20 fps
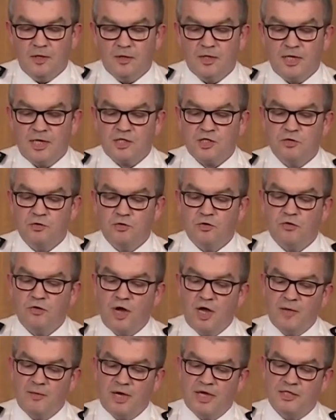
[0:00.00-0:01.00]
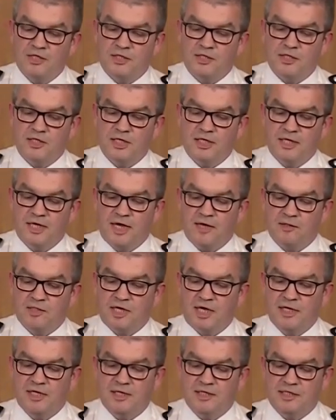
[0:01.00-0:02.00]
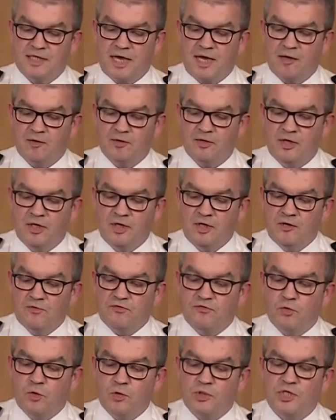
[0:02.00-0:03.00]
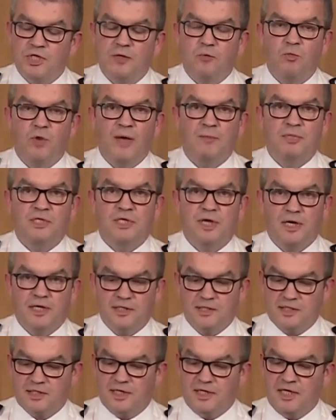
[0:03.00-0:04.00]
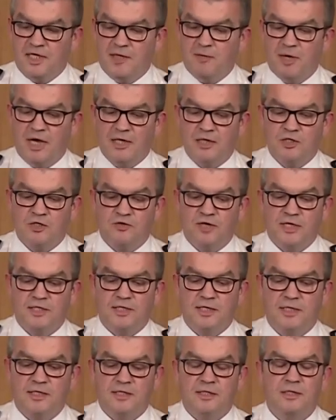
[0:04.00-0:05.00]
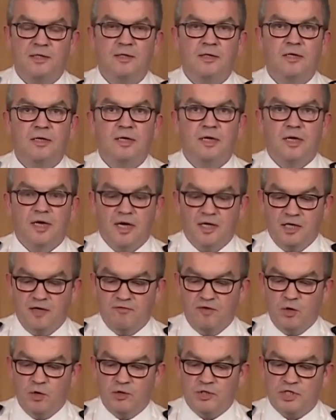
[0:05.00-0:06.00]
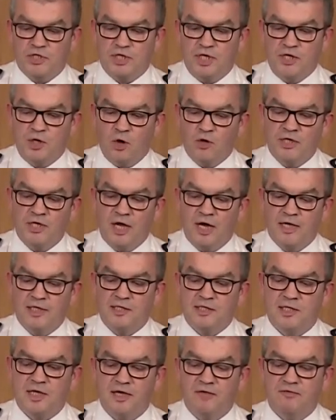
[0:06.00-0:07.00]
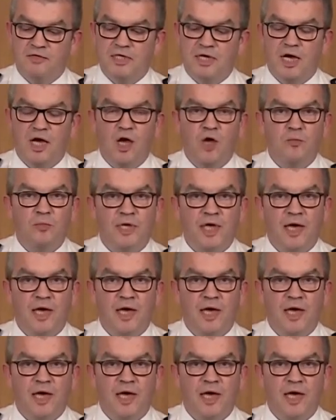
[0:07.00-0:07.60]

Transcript: The National Crime Agency are now taking down fraudulent websites and email addresses and have launched an online safety at home